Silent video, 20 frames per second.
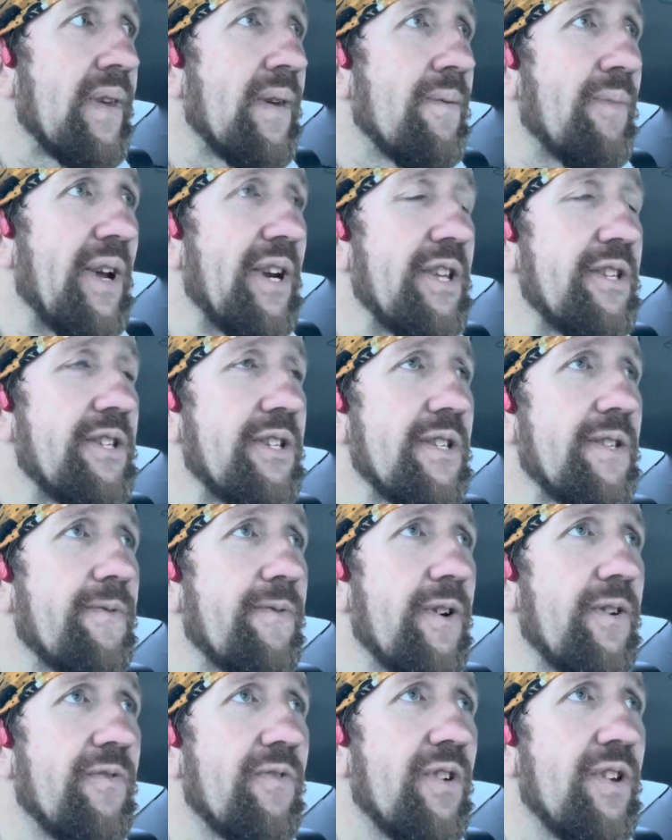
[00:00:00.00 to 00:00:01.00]
But it just
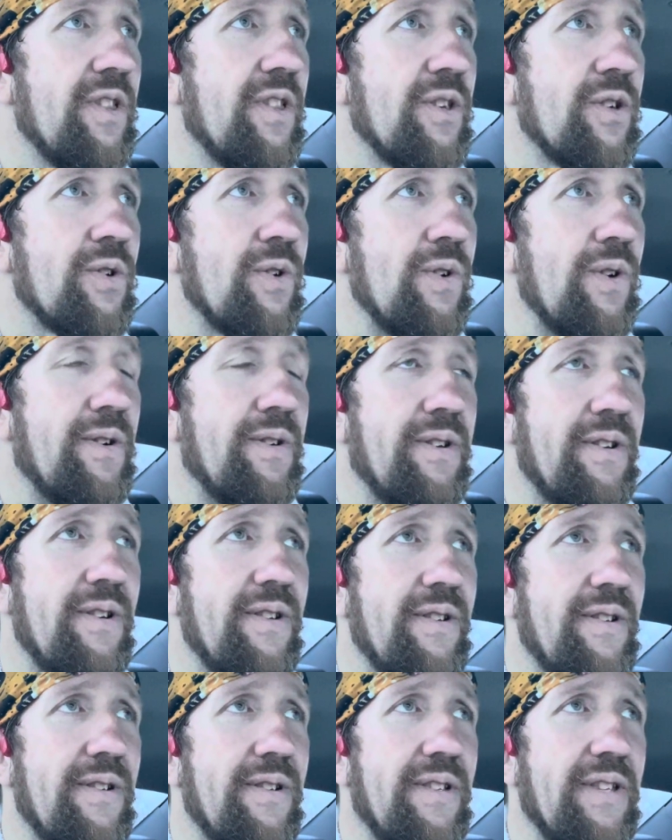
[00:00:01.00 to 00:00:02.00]
felt really good.
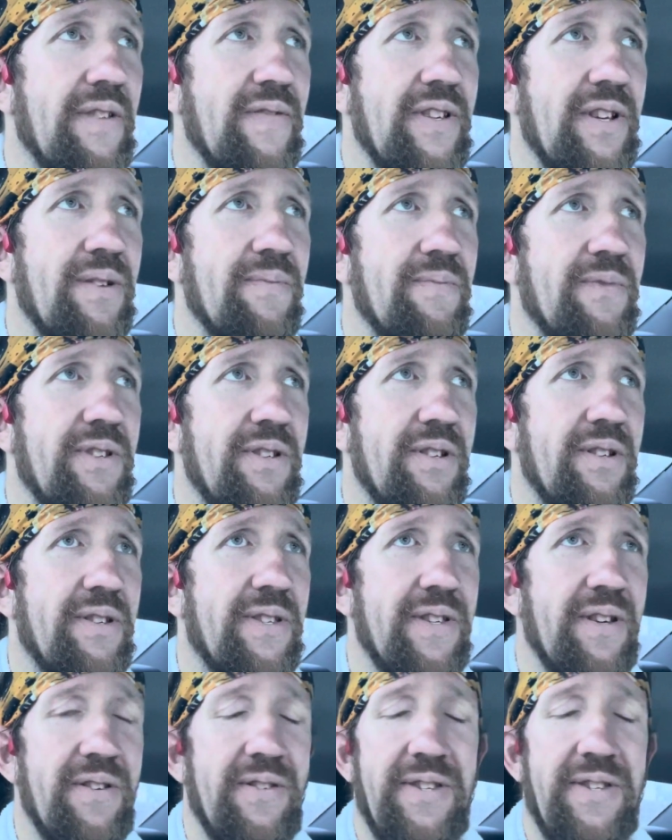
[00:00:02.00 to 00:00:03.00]
Sometimes you're
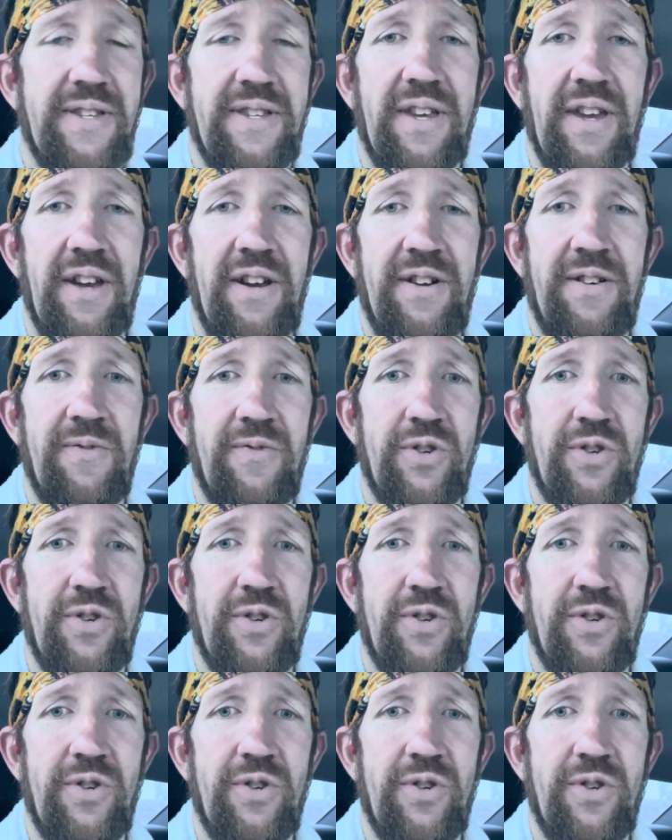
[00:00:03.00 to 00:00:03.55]
so scared of